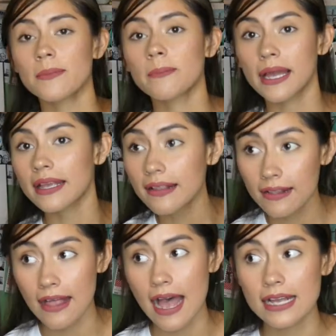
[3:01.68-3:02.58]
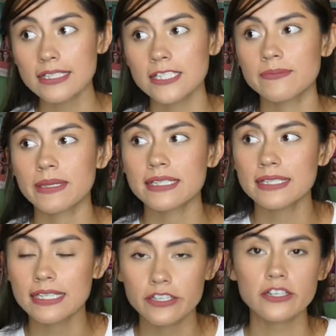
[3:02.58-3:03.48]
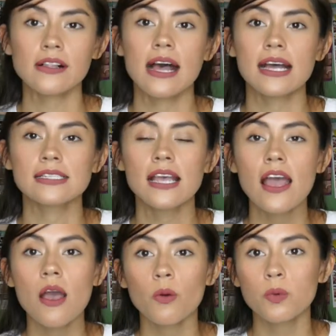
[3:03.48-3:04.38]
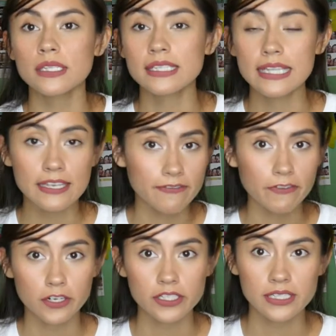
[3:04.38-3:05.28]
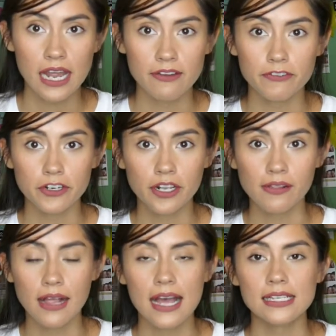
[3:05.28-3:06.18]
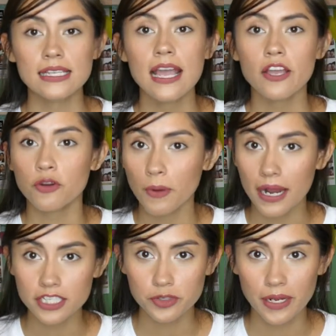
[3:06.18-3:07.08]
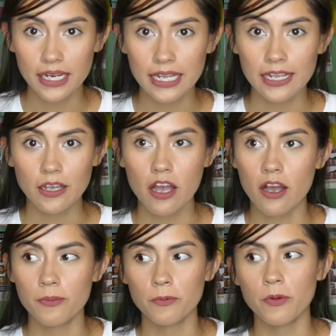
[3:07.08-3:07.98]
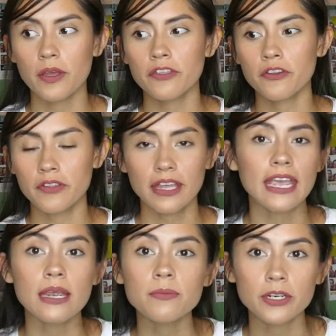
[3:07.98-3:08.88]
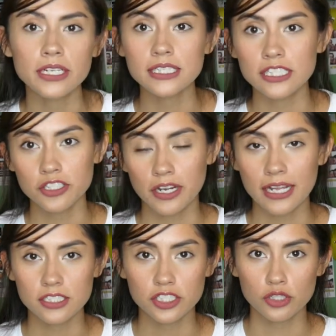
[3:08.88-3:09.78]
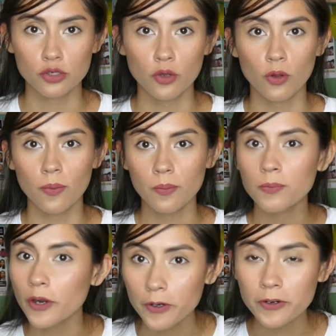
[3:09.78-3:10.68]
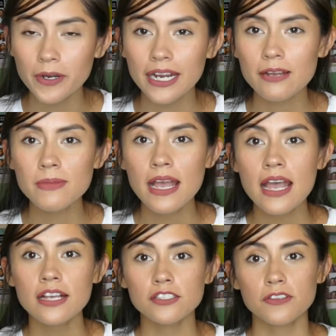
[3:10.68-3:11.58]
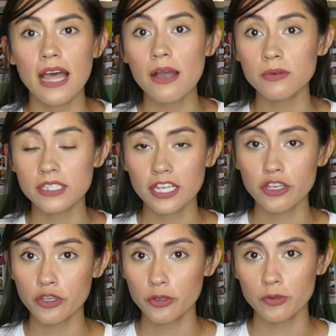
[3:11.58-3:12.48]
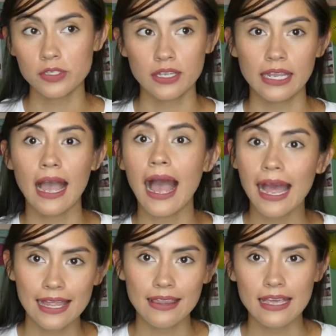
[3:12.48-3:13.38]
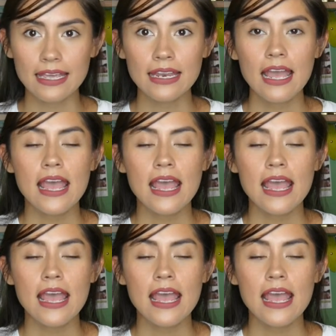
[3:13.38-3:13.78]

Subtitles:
My senior class, was the first ever class graduating through the Cambridge International Program. So that was a huge highlight.